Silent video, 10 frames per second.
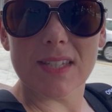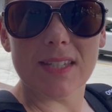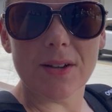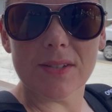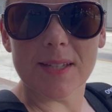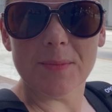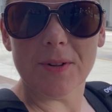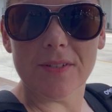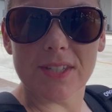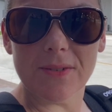so
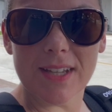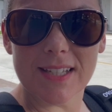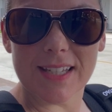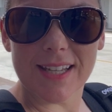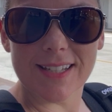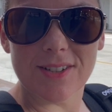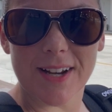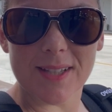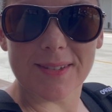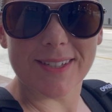simple, so easy
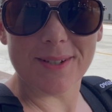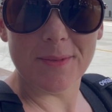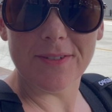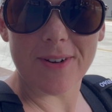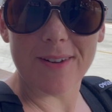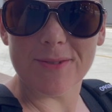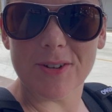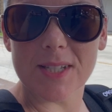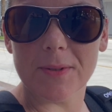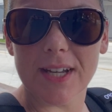to, to move around with
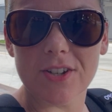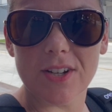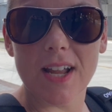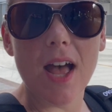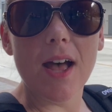transportation.